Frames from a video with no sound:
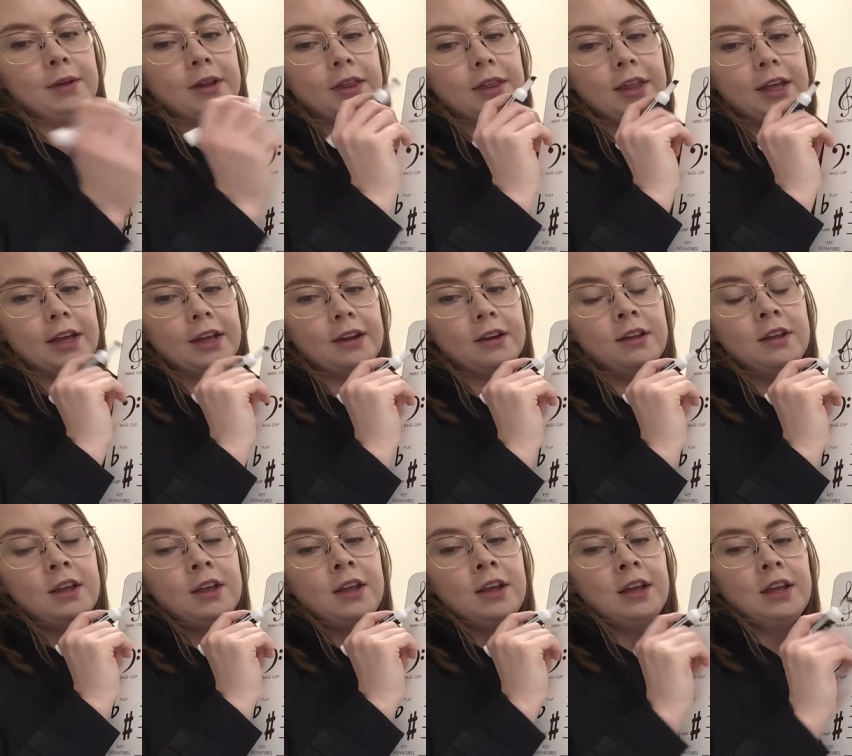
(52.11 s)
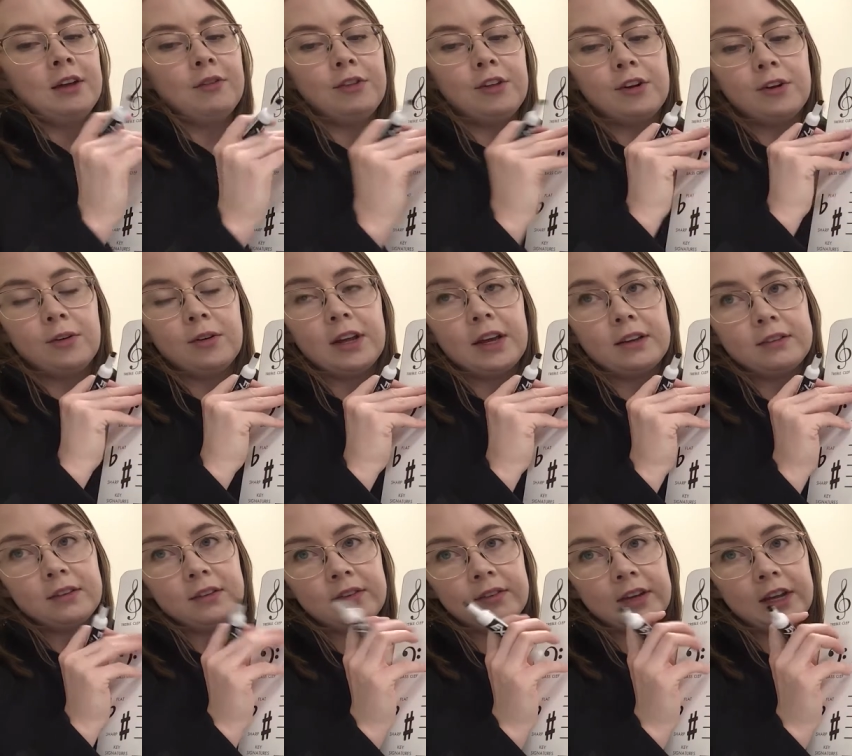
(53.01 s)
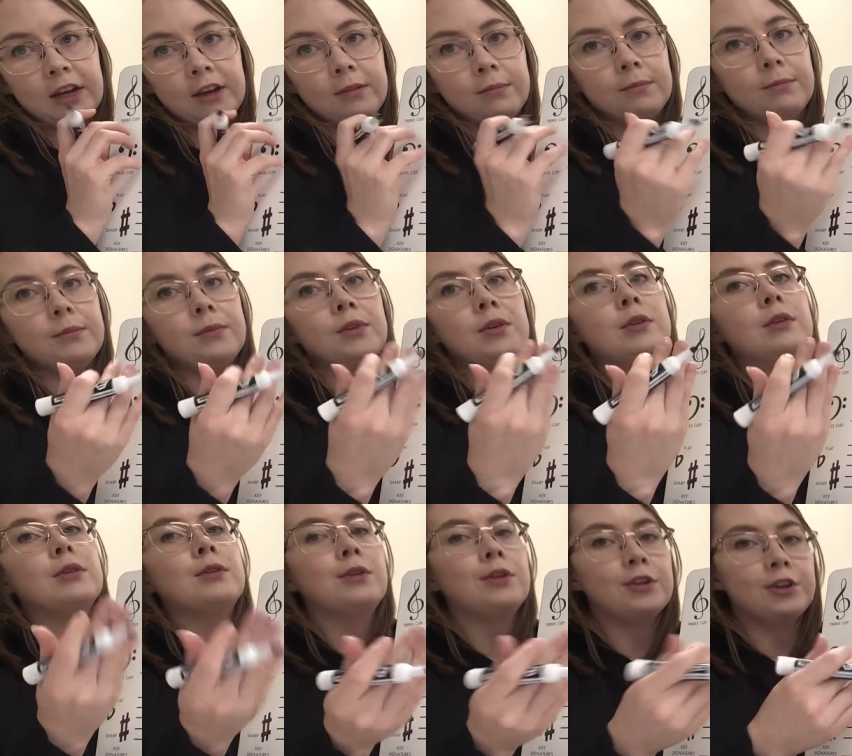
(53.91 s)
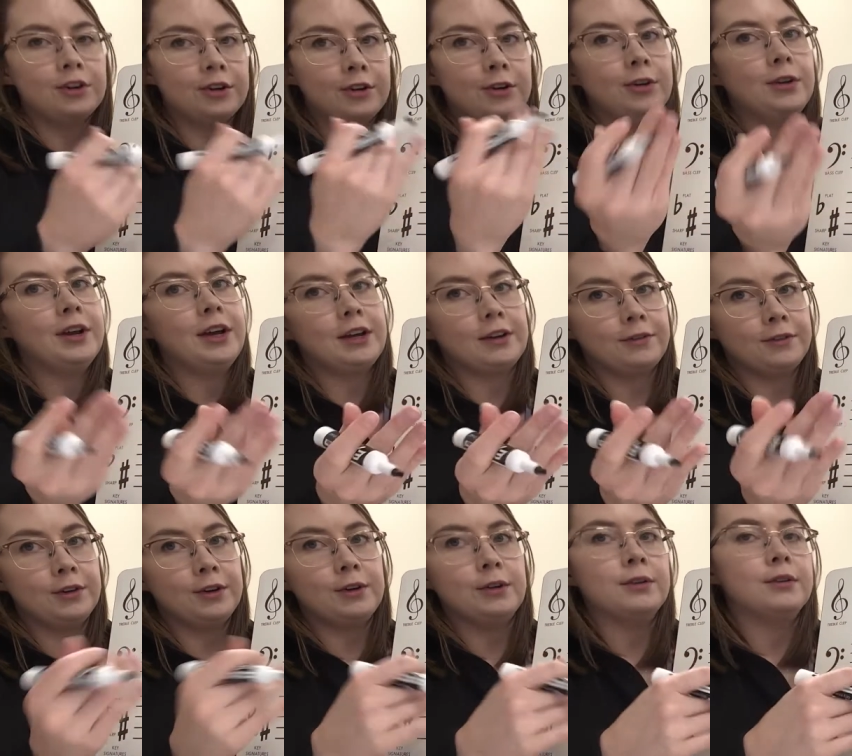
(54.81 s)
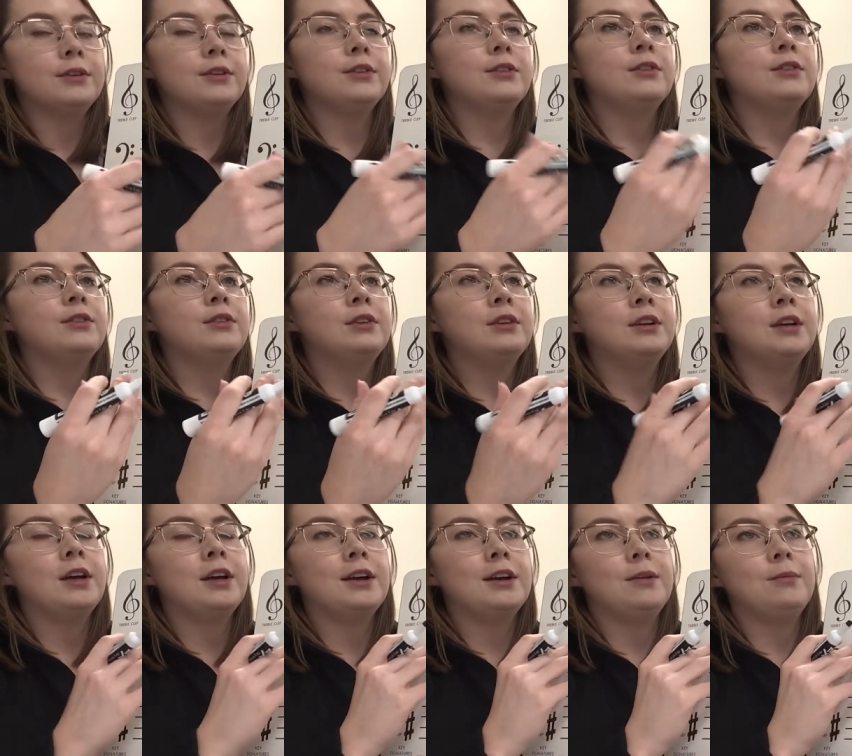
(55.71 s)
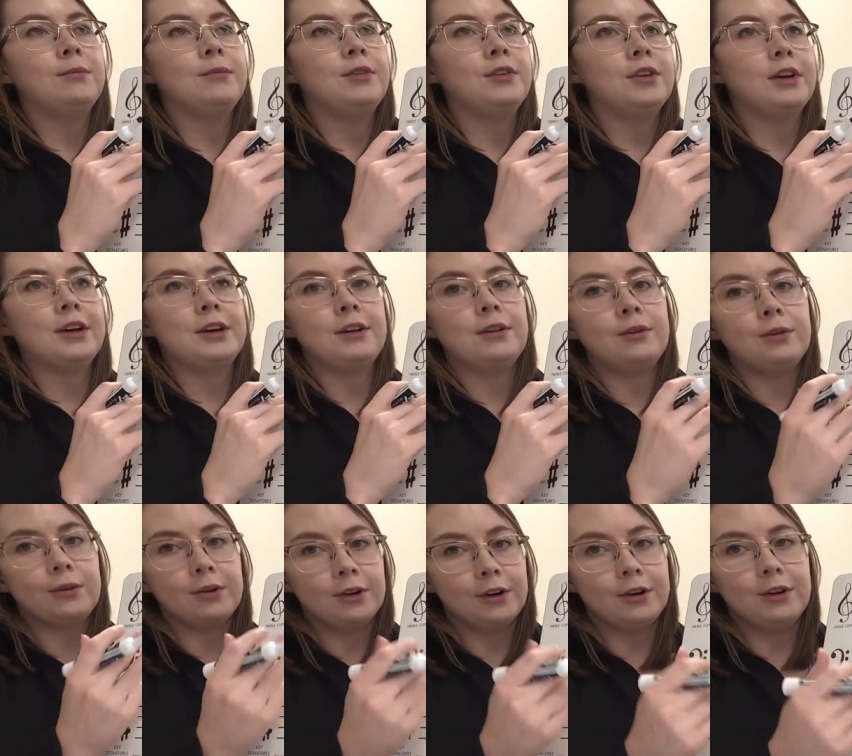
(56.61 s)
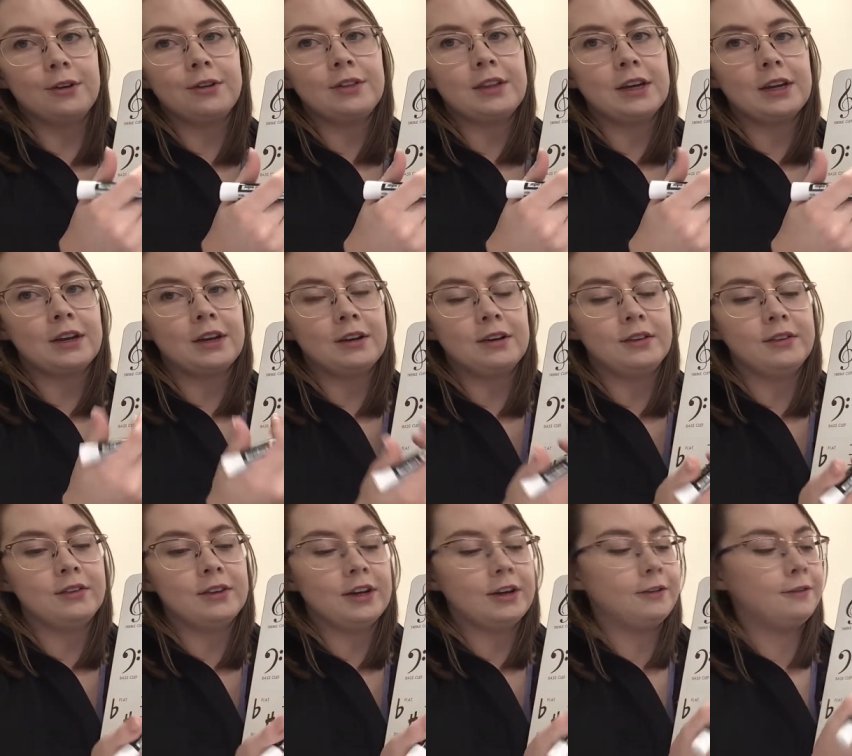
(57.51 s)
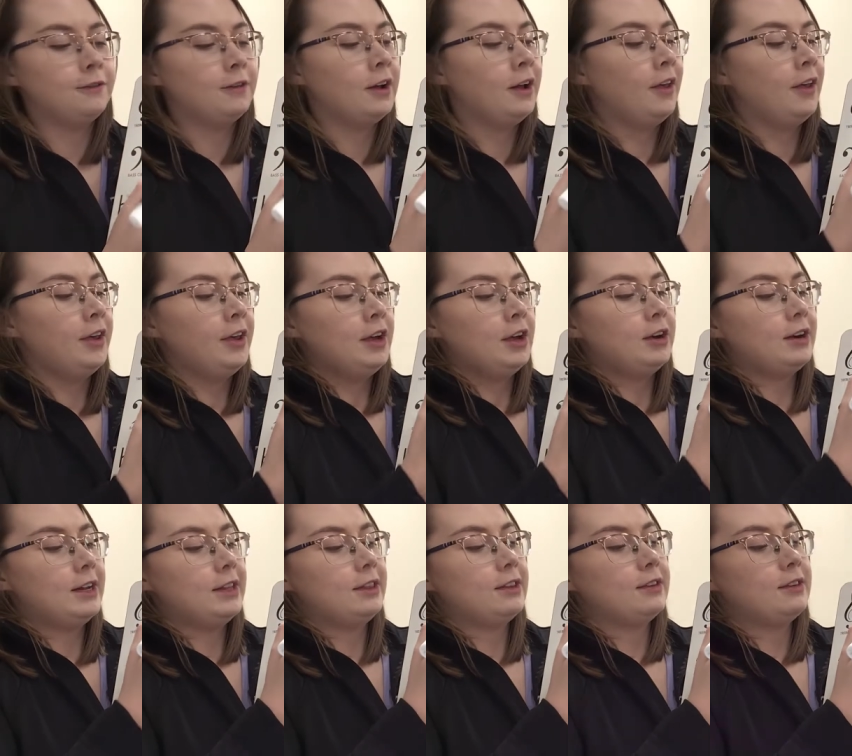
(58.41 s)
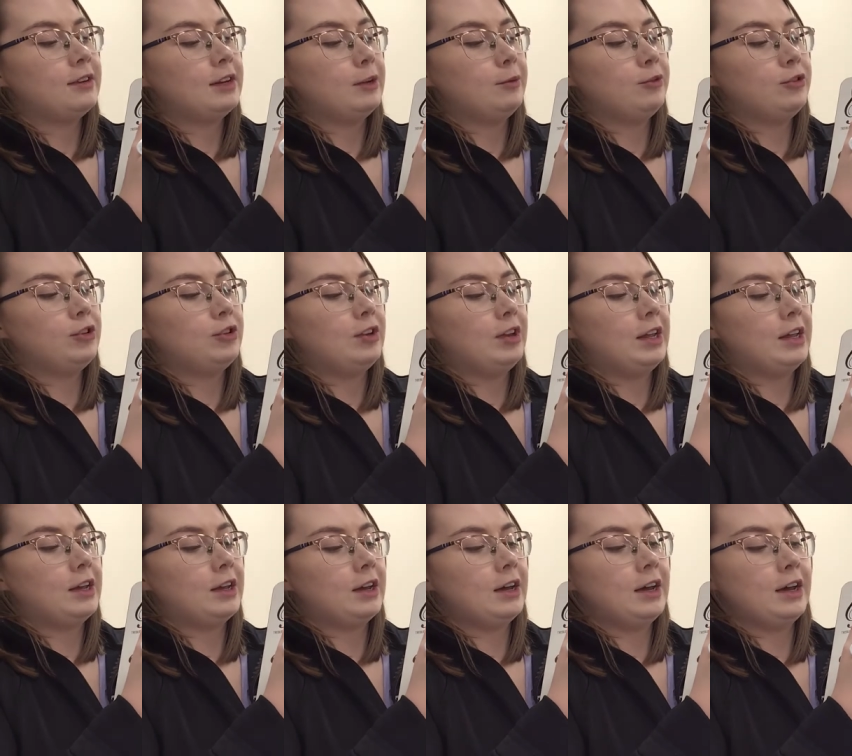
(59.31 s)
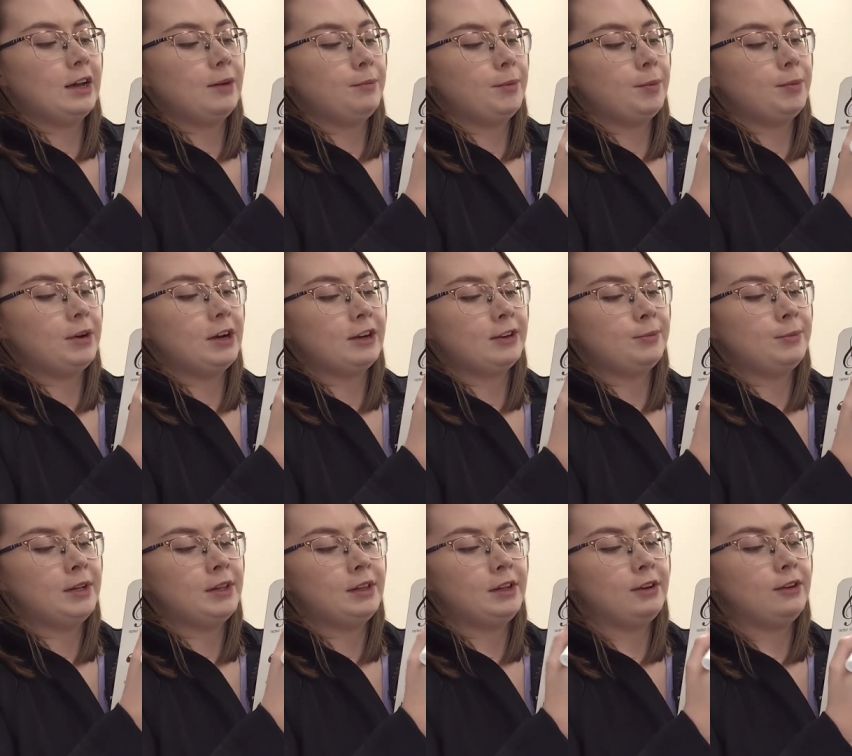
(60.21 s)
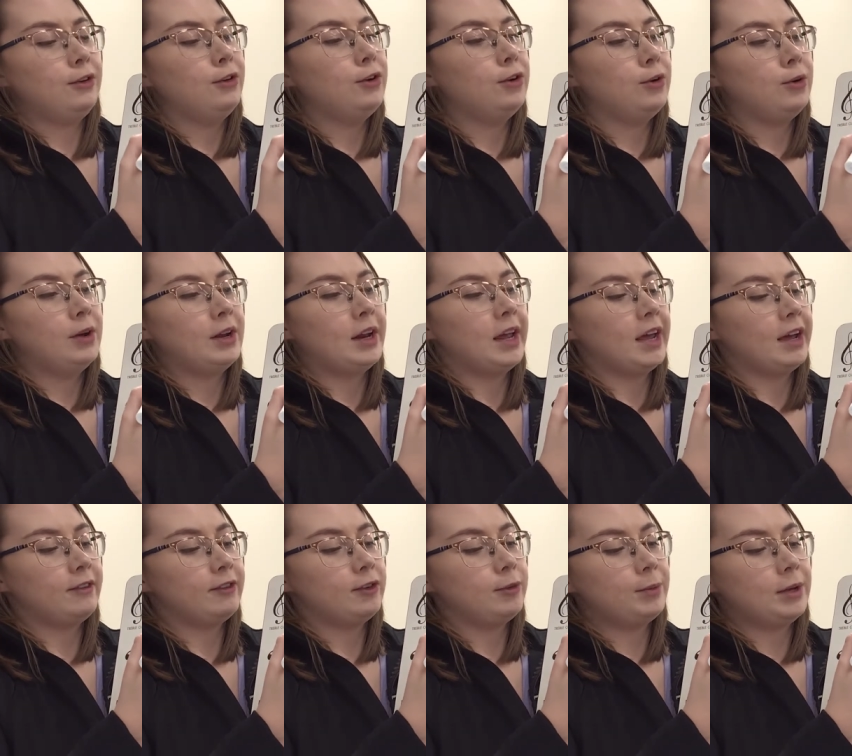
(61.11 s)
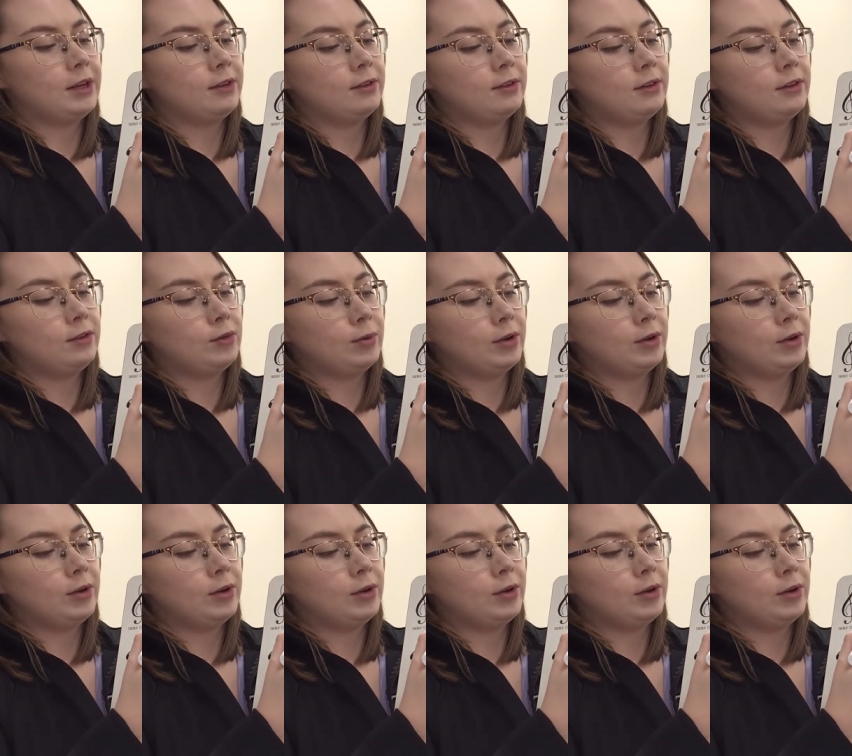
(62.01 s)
And then if the note has a stem, so quarter note, half note, um, dotted quarter note, that kind of stuff, all right, the stem should take up approximately two and a half spaces.